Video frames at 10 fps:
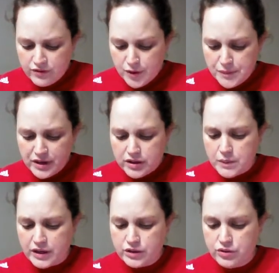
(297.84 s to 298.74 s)
from there, they
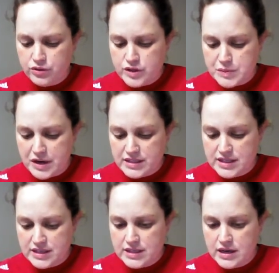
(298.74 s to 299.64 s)
walk you through this
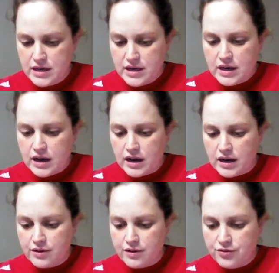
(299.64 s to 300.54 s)
process
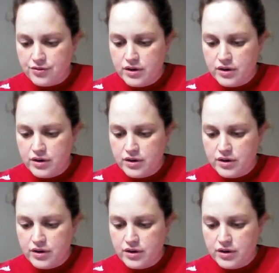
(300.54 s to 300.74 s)
of